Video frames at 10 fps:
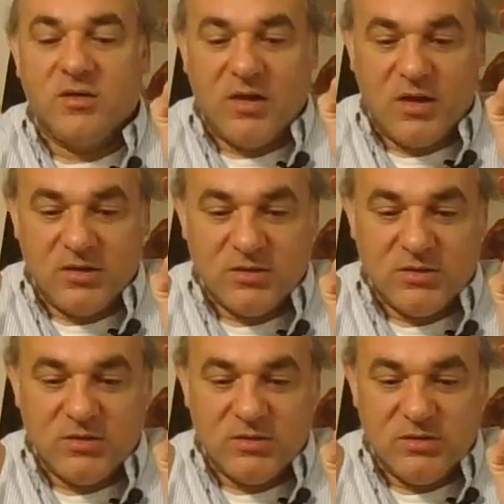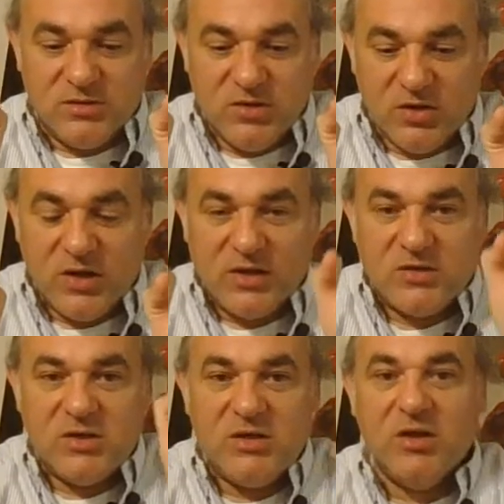Uh,
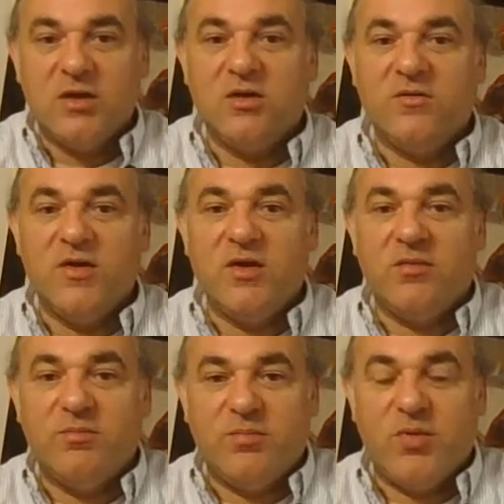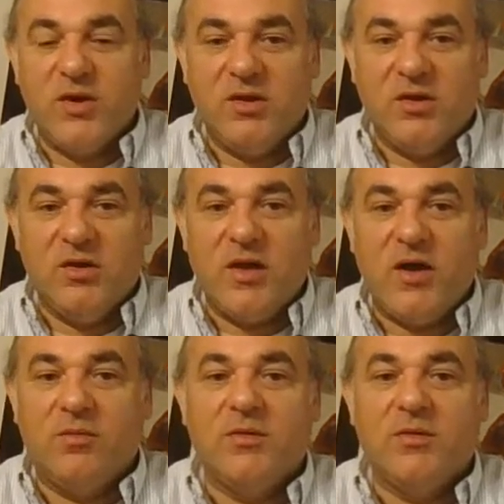Shikodachi, your feet are pointing a little out.